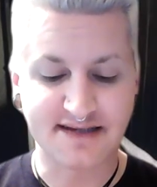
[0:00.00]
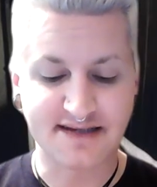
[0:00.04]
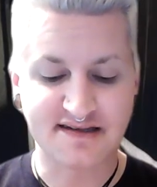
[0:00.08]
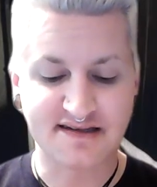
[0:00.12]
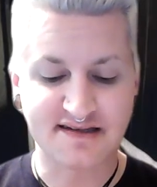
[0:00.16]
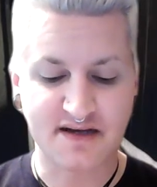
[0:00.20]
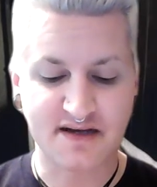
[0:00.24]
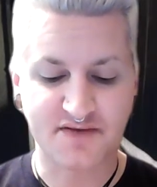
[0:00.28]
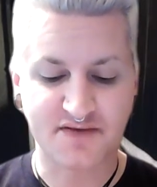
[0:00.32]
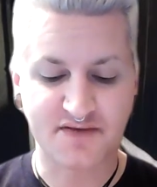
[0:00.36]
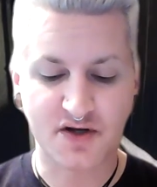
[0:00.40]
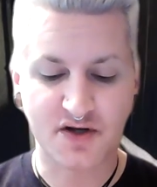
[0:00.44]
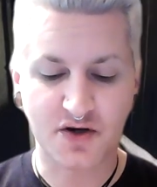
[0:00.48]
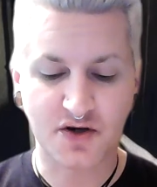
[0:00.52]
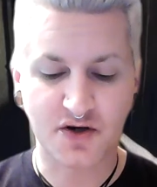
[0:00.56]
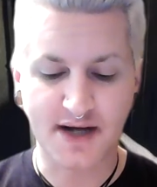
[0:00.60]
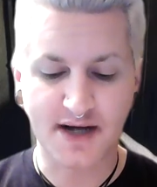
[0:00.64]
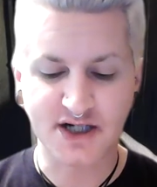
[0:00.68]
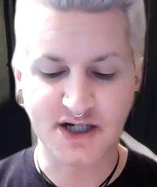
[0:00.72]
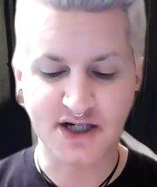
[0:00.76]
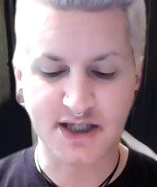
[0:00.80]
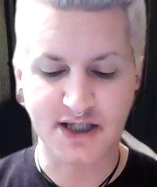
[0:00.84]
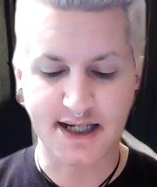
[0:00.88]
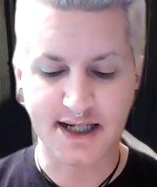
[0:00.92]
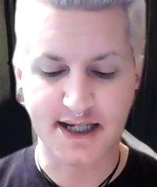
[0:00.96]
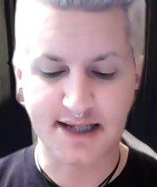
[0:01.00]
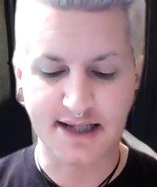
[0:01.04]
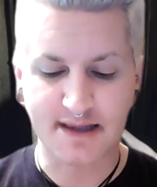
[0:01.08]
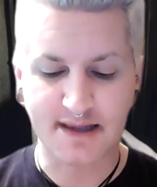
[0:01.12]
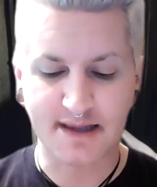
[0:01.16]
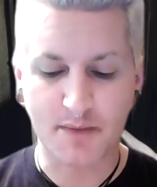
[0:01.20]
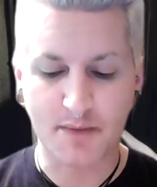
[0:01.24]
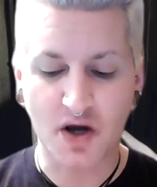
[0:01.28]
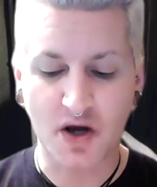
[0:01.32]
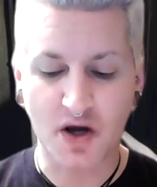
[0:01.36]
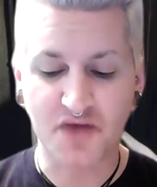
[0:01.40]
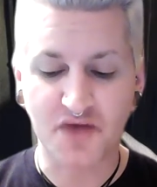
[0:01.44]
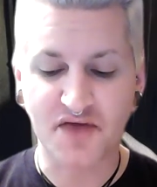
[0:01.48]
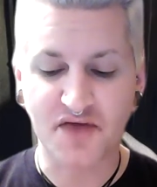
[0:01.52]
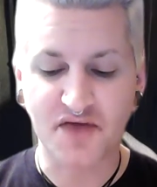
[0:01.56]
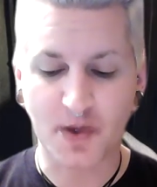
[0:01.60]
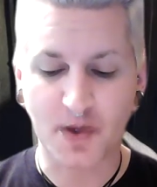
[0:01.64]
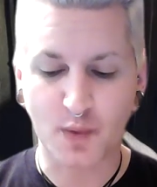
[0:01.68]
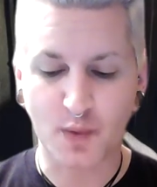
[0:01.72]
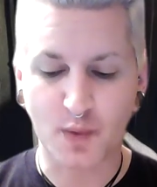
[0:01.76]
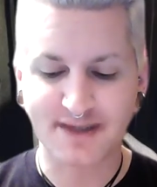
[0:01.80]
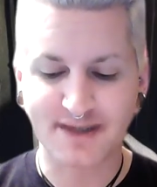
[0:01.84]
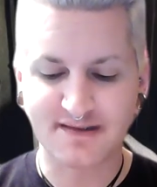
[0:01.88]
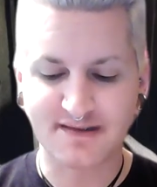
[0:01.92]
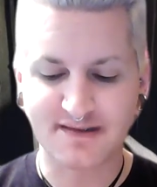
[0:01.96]
Instead of congratulating them on their
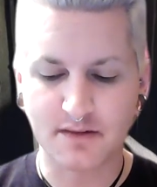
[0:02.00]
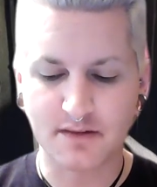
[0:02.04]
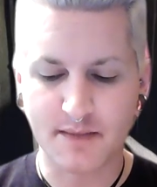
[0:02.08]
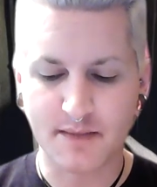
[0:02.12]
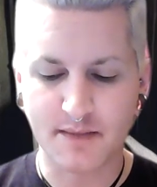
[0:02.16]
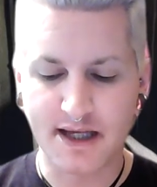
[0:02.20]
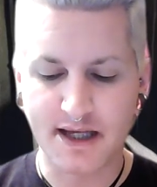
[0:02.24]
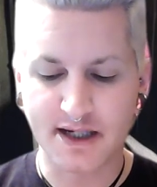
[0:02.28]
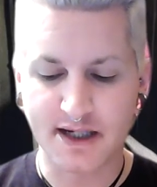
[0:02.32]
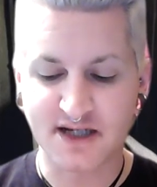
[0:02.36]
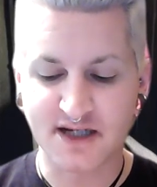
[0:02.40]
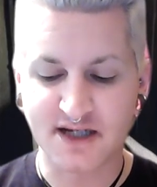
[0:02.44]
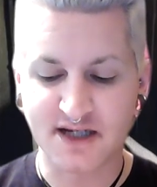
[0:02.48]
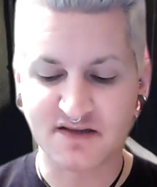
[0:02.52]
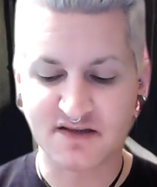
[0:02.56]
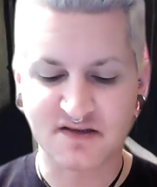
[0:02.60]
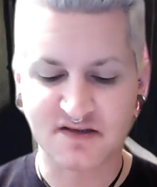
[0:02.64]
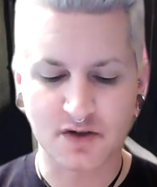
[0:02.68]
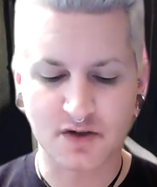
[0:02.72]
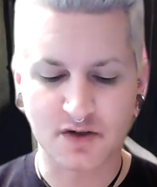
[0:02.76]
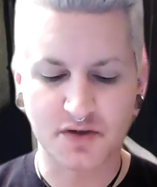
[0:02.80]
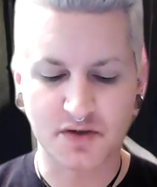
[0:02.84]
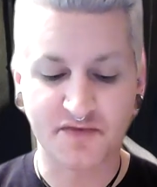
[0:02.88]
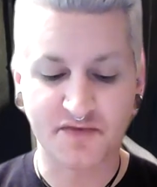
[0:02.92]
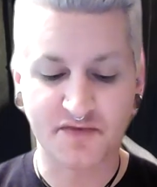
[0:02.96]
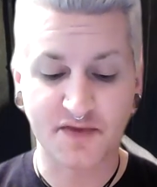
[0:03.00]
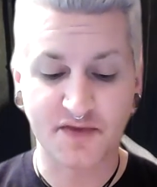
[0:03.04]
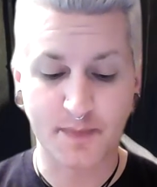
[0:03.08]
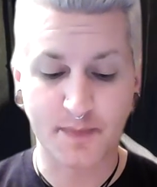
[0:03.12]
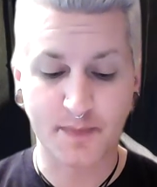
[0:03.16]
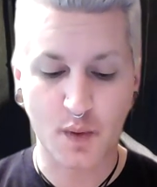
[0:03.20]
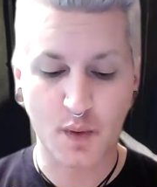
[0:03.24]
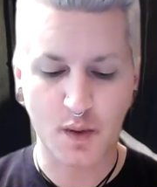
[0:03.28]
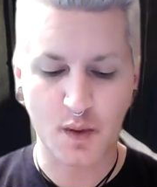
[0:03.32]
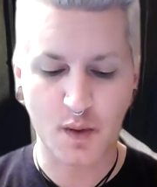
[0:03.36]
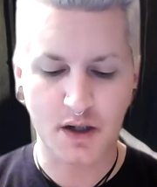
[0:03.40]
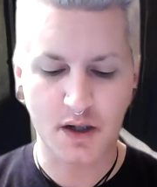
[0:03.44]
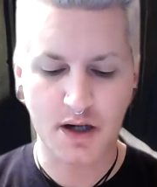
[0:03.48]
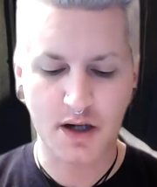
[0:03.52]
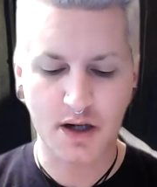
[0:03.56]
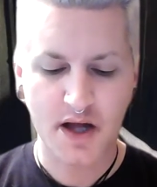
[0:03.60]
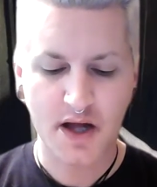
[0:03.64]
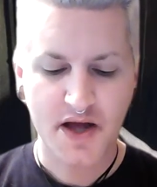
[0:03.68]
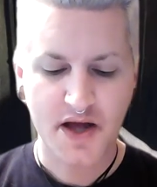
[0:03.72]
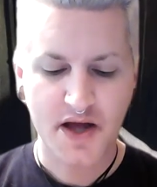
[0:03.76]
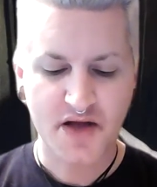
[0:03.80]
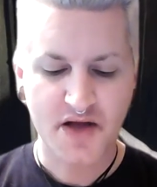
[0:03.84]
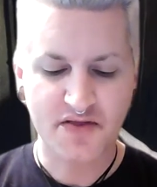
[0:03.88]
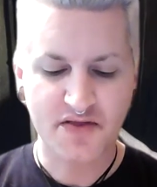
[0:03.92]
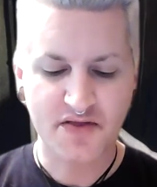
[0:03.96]
wisdom and concern for the poor,
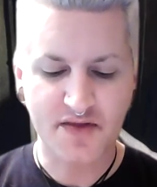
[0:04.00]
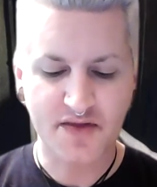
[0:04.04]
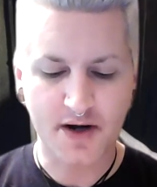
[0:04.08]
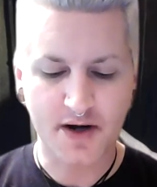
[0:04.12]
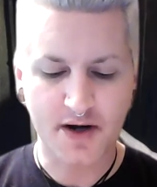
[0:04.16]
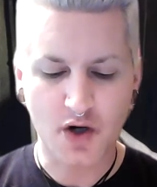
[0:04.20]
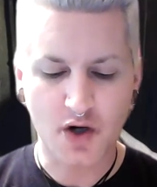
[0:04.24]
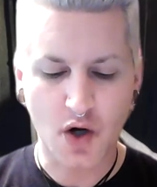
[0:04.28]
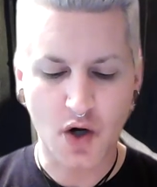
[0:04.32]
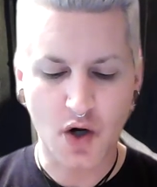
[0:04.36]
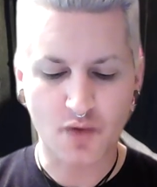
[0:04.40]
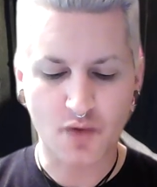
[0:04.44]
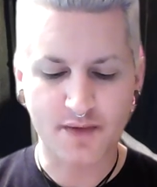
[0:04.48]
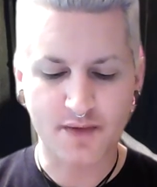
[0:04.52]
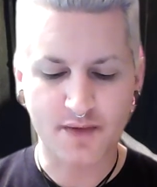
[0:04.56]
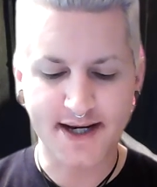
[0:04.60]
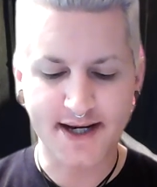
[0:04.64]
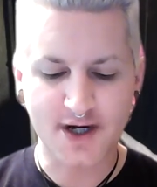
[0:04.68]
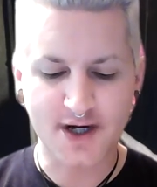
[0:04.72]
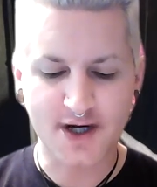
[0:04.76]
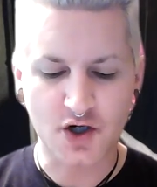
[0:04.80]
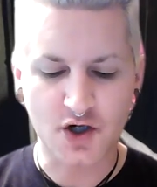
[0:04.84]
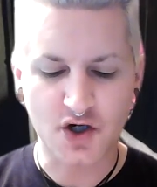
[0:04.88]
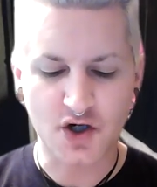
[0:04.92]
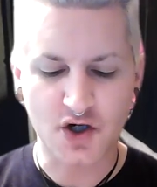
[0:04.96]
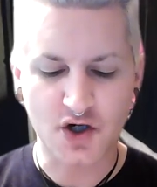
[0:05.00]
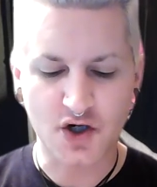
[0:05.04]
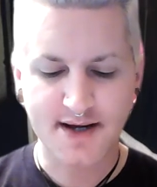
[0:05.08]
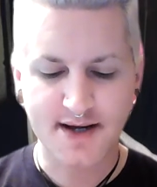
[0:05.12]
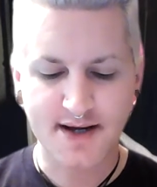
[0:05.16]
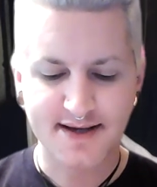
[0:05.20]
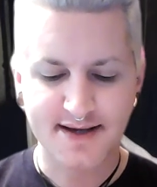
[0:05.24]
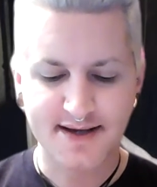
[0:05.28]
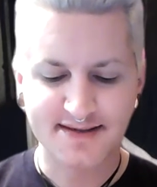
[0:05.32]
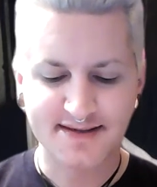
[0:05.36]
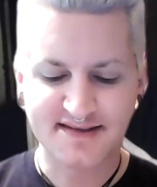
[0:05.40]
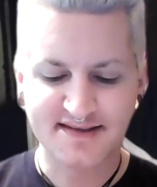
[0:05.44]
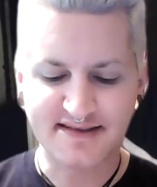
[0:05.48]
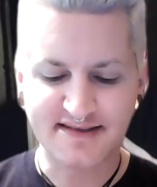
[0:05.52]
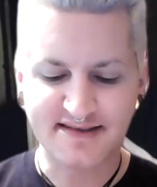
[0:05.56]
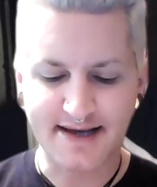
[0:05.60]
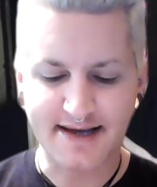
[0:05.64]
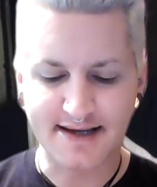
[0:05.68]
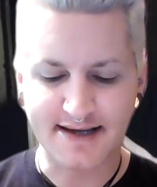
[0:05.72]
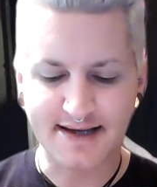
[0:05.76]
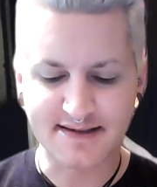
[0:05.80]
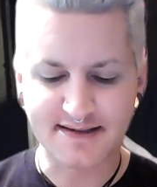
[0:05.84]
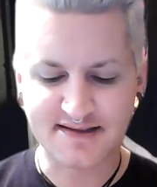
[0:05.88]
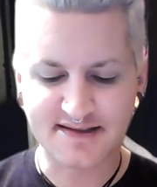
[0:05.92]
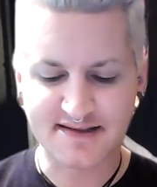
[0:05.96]
their reader
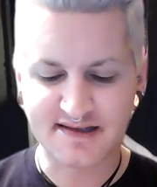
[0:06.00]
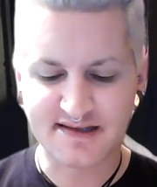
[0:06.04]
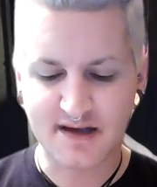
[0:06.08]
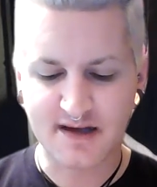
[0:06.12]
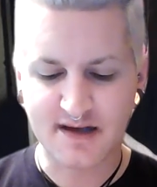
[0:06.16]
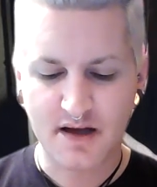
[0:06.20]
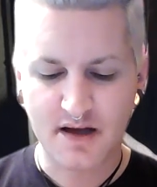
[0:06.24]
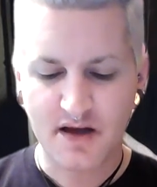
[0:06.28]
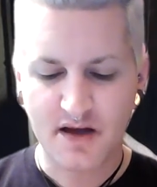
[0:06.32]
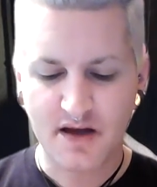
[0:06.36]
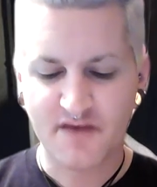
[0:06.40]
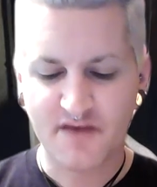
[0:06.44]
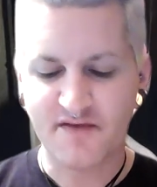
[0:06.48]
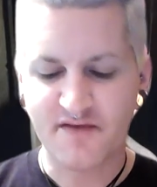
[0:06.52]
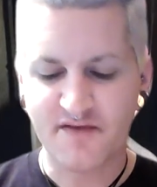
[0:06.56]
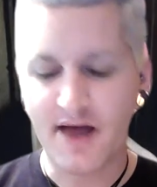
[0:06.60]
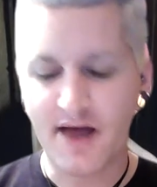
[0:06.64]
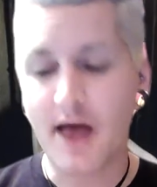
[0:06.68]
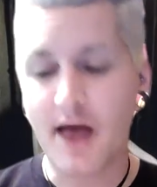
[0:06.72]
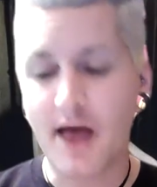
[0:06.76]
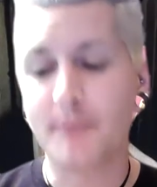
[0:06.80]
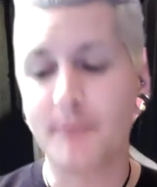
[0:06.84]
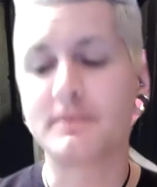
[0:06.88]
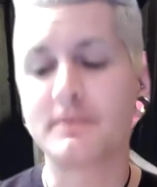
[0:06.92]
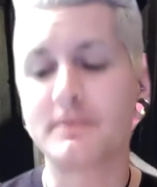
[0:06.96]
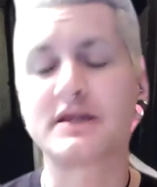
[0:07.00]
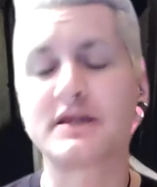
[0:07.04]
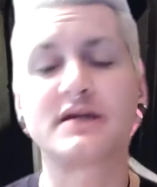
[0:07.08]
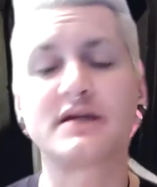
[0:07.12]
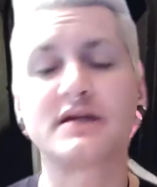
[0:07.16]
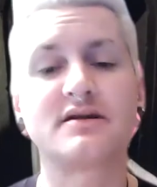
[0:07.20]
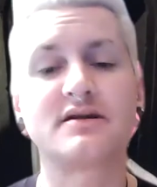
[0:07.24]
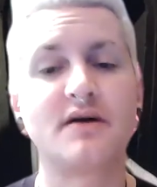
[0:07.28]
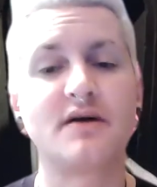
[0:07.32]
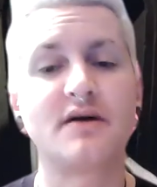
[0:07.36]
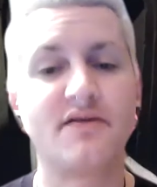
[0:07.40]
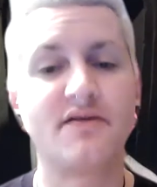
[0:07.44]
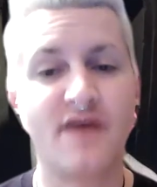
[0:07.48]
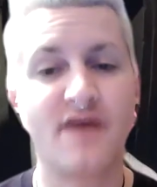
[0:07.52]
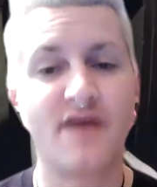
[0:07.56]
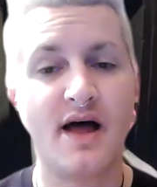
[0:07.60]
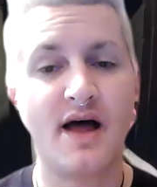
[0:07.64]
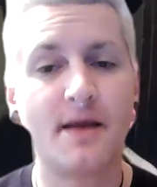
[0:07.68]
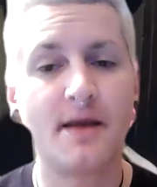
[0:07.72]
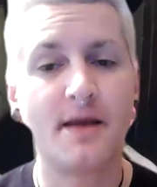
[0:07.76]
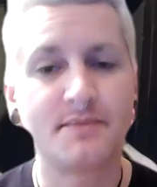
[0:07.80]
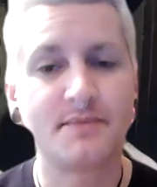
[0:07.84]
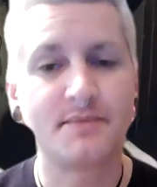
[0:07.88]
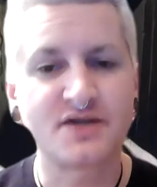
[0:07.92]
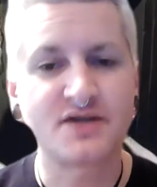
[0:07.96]
says the
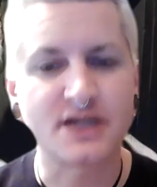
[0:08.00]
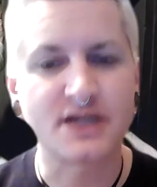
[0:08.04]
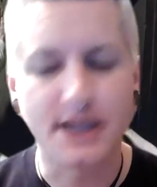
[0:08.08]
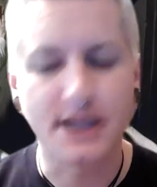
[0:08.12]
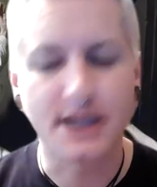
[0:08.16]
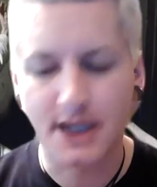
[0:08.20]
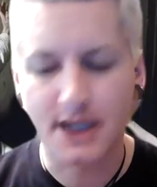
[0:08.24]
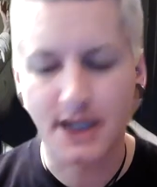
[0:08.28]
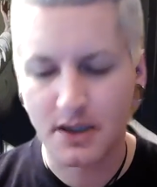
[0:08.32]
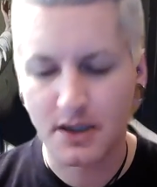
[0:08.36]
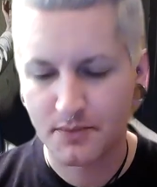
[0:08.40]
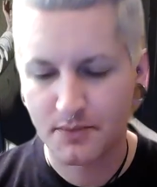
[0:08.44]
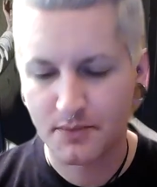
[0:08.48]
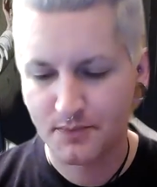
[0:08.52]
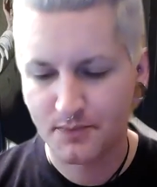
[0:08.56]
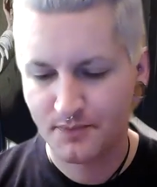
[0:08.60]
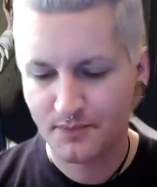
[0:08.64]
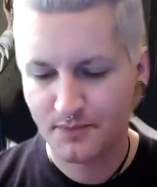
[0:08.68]
vehemently.